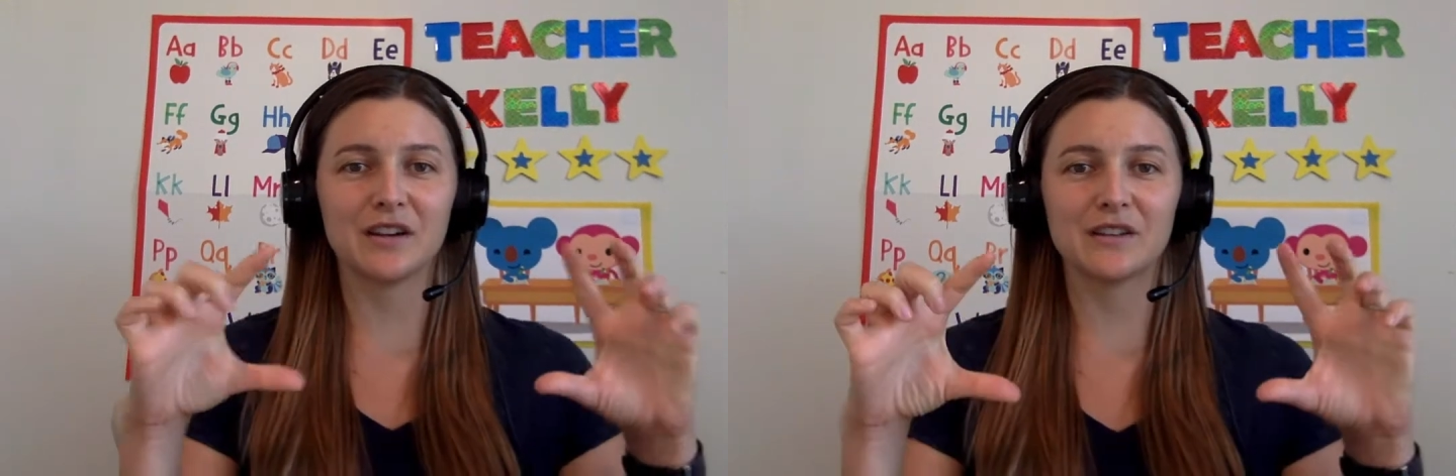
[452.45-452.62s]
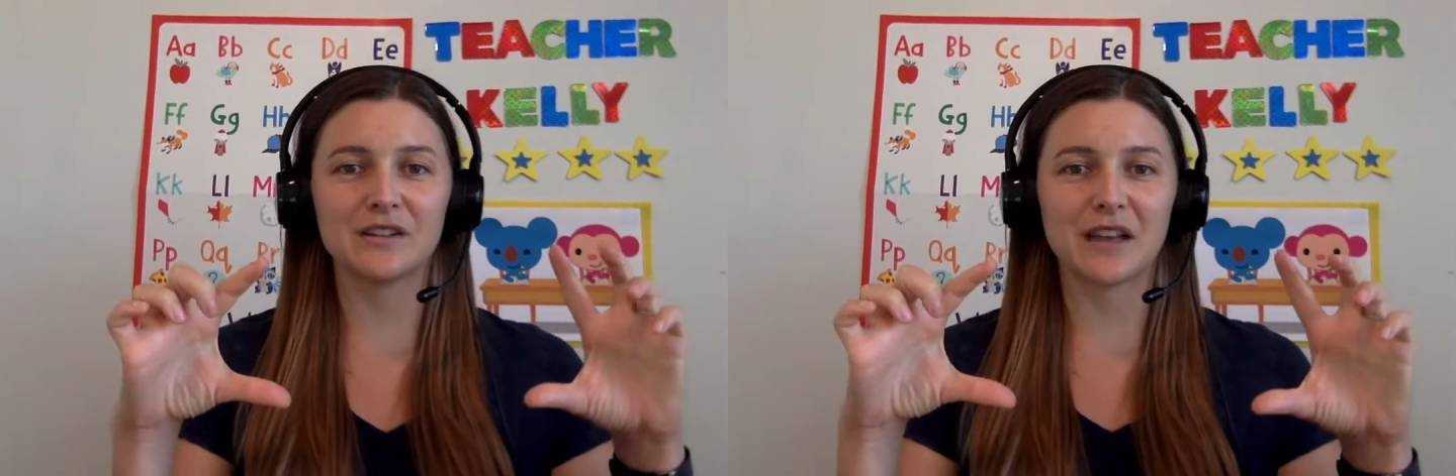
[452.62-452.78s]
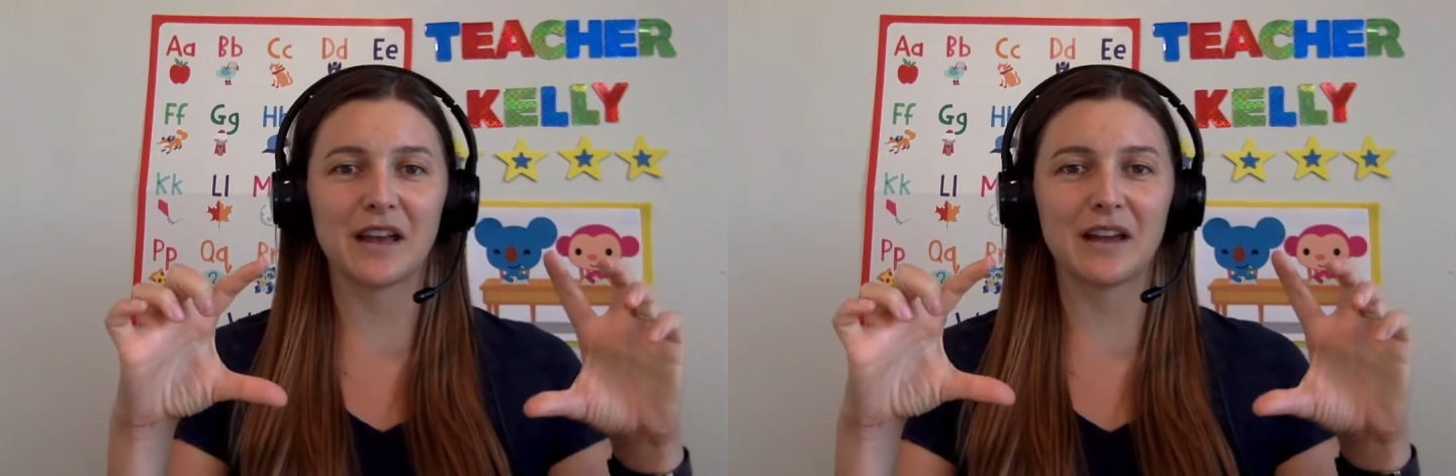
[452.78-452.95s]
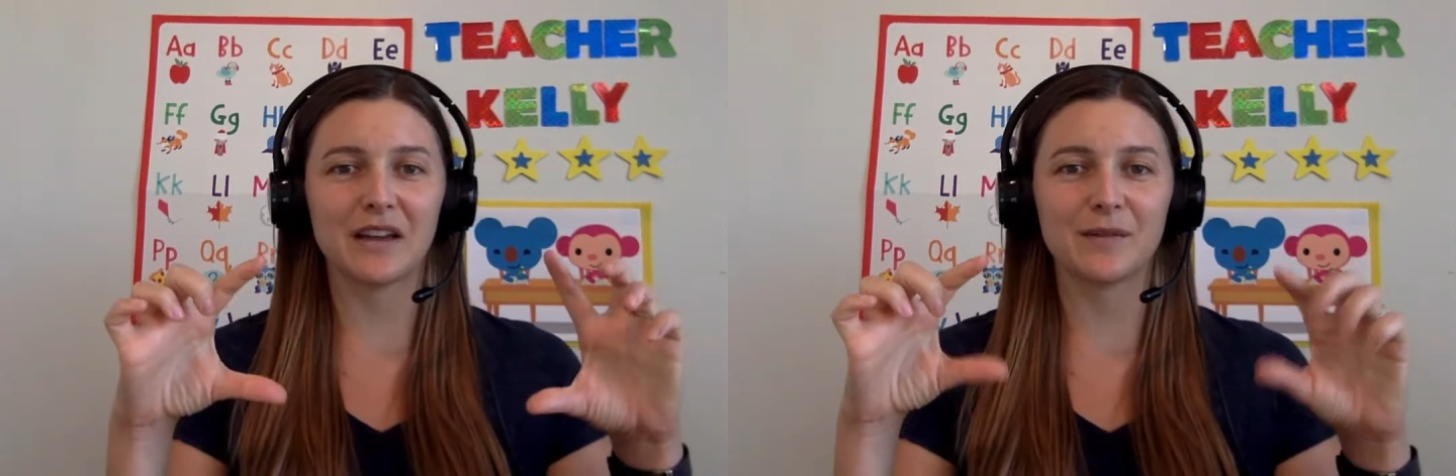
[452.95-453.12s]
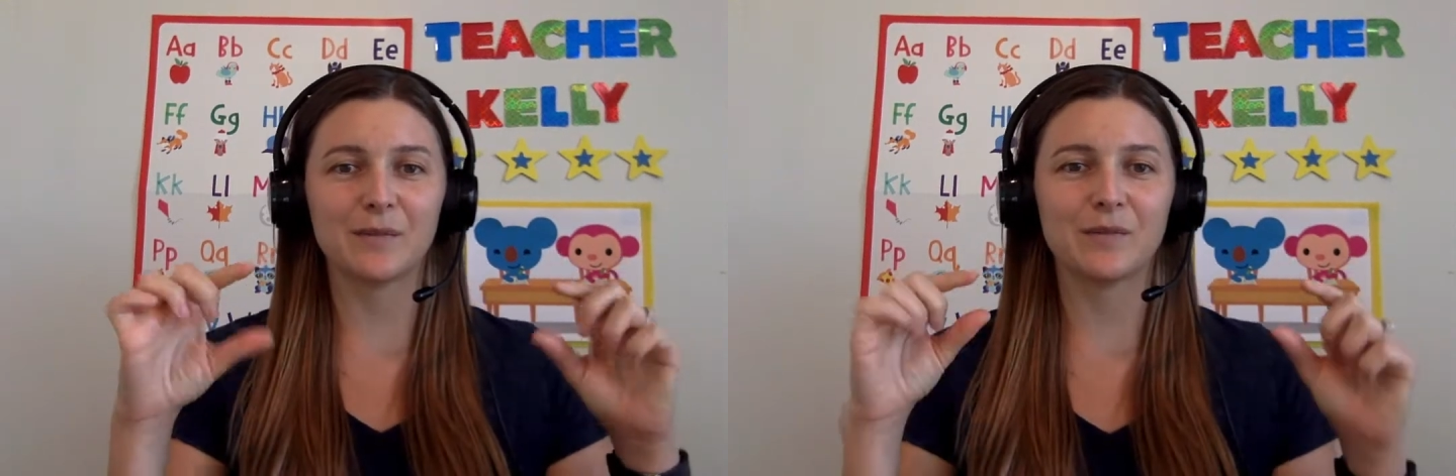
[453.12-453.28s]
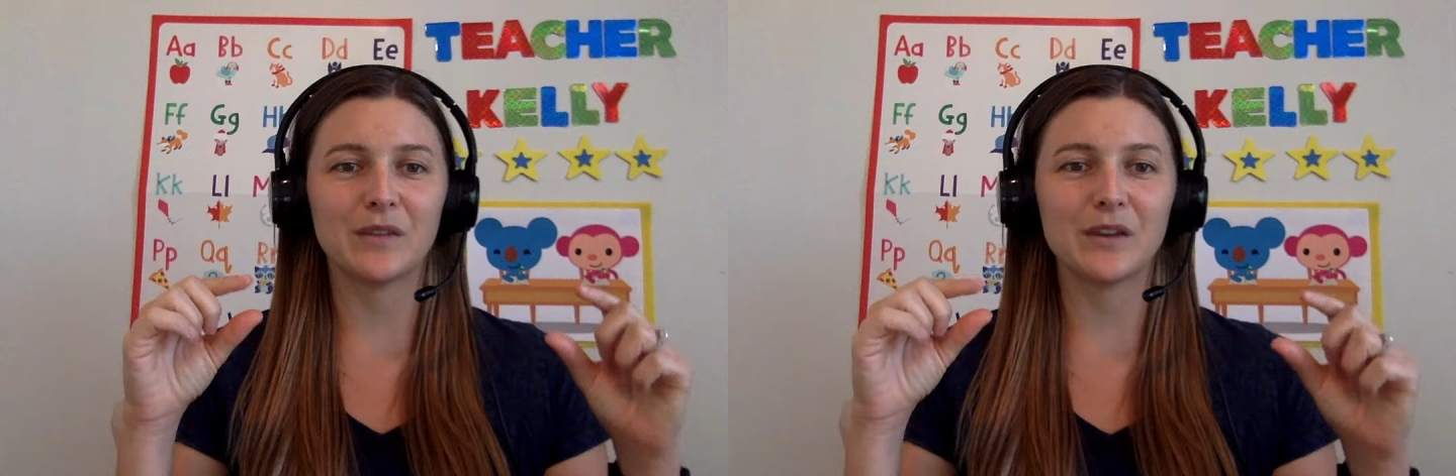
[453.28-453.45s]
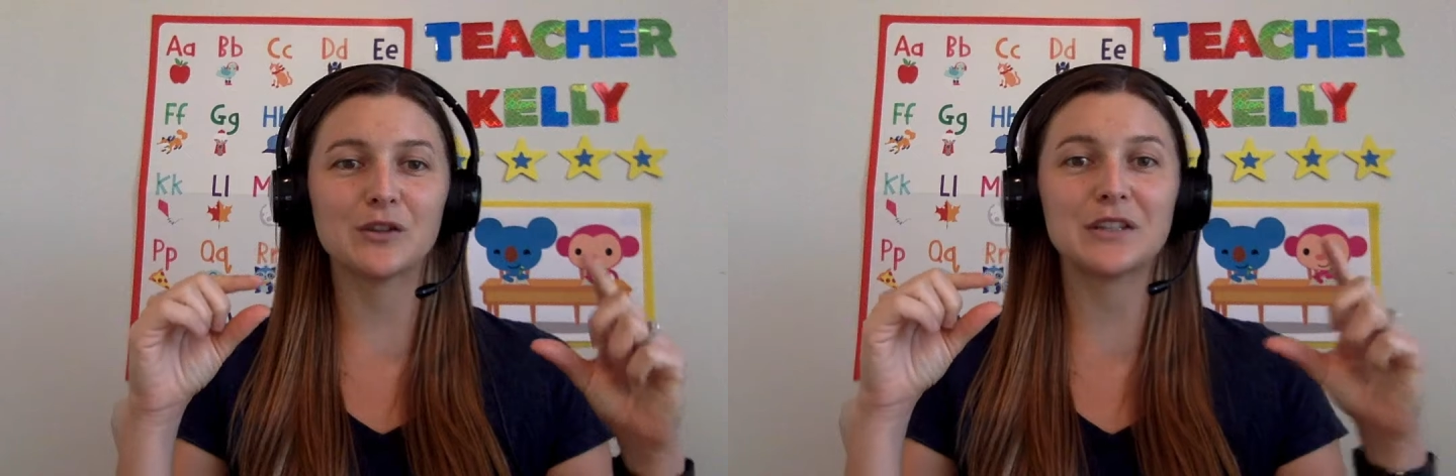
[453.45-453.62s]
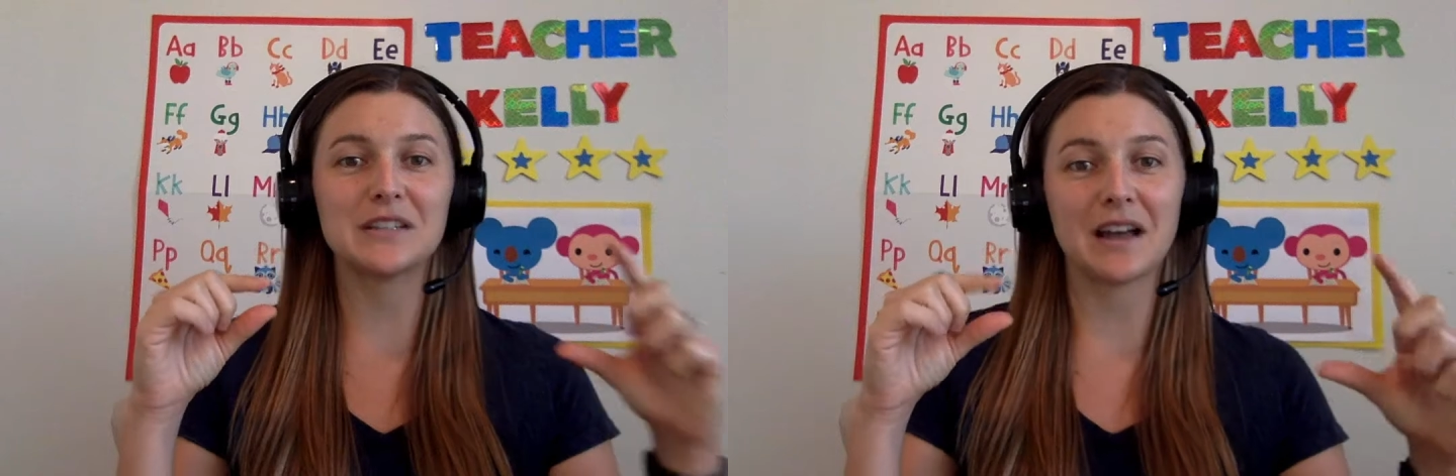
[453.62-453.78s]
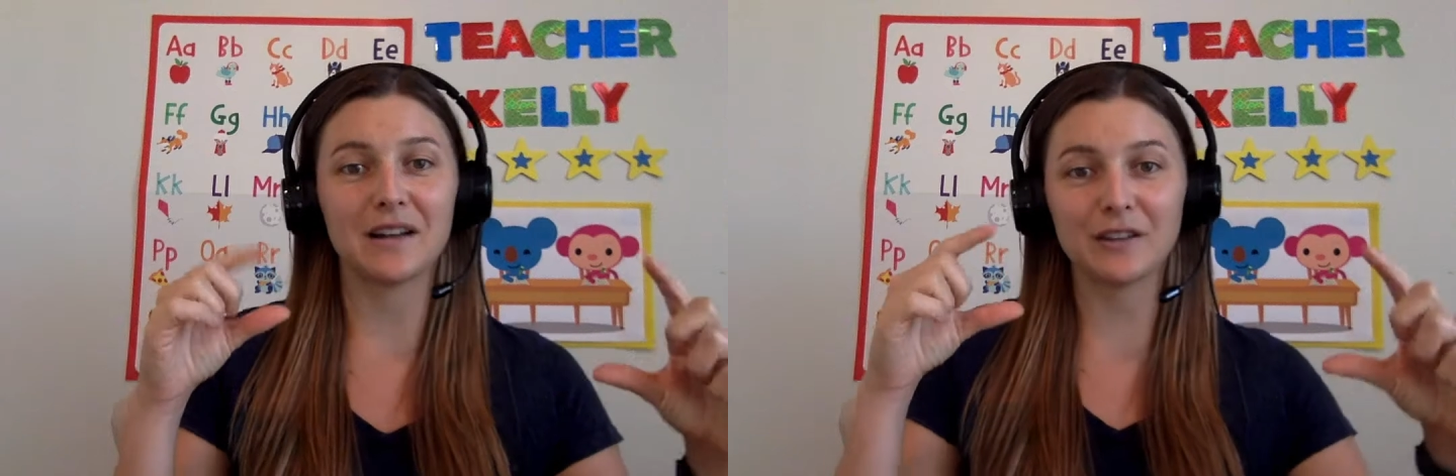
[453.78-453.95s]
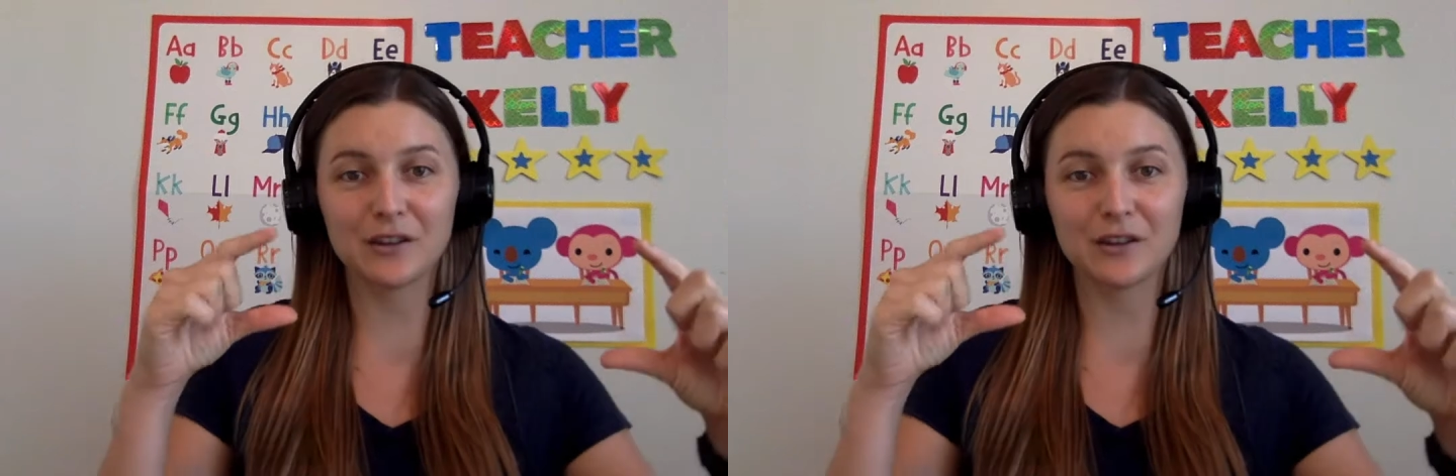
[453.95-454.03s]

There's like usually 10